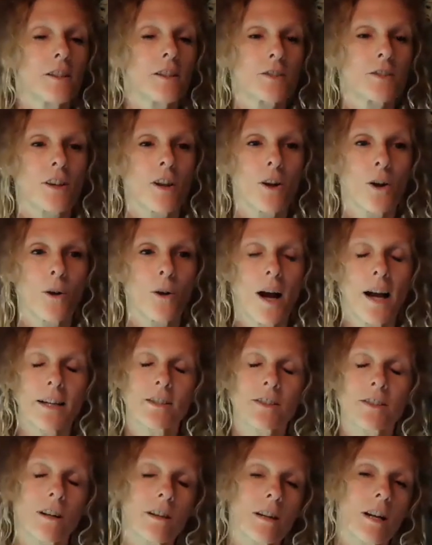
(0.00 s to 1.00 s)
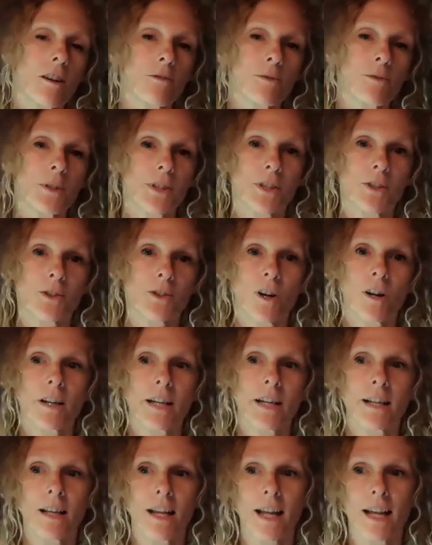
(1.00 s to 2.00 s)
So I start off with the
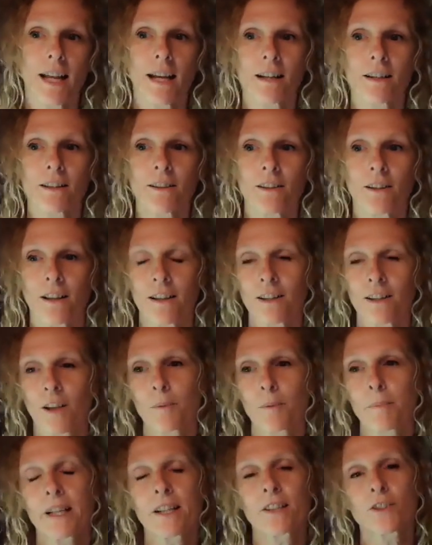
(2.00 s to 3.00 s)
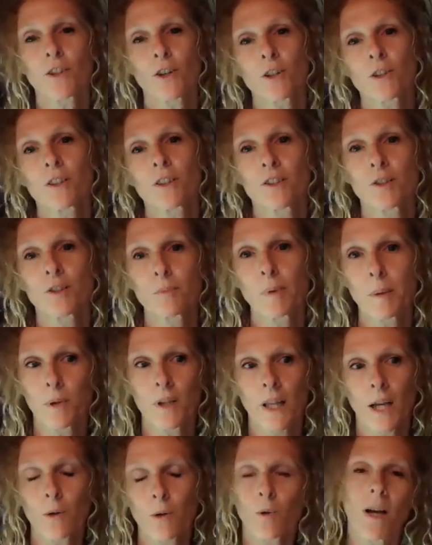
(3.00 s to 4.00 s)
drawing, and the biggest hurdle is people
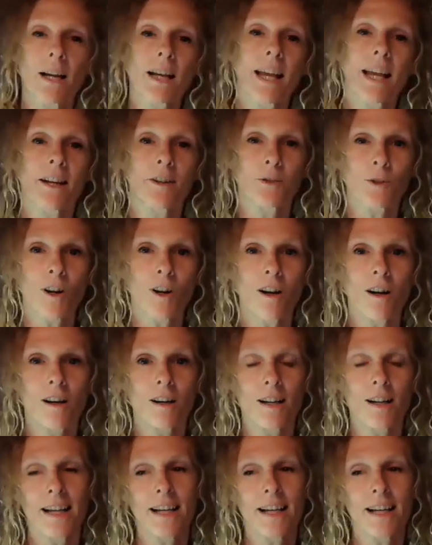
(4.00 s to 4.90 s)
are like, well, I can't draw.